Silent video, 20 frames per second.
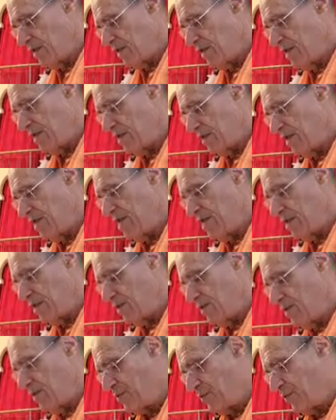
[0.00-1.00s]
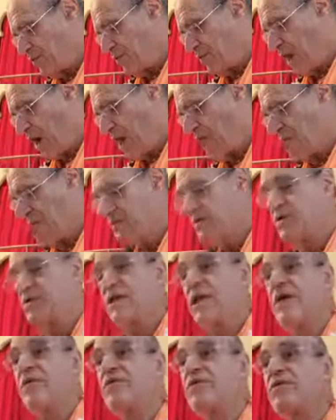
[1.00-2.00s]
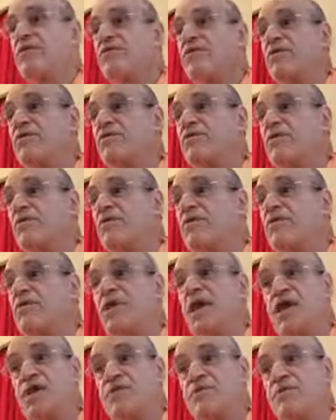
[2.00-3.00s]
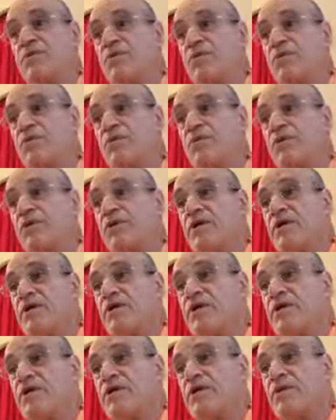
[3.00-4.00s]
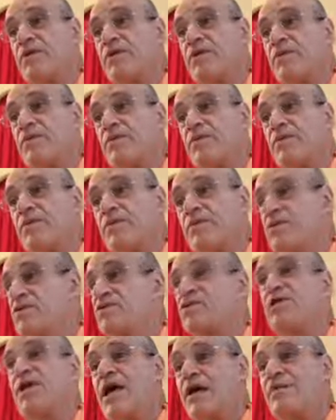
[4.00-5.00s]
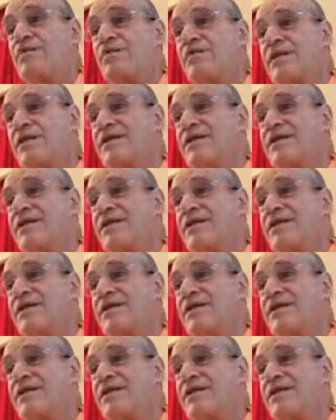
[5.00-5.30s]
the wife should never refer to the husband with his name.